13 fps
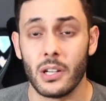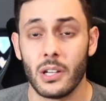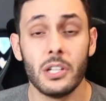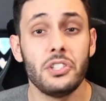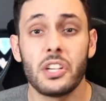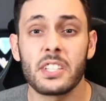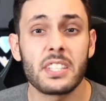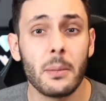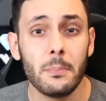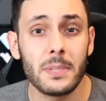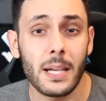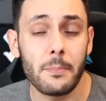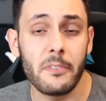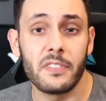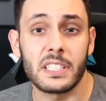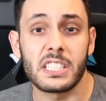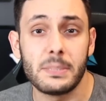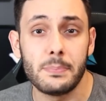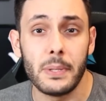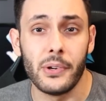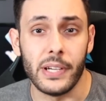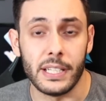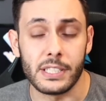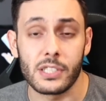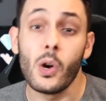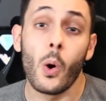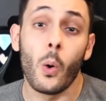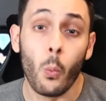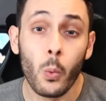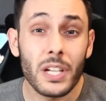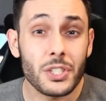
Just some type of experience, which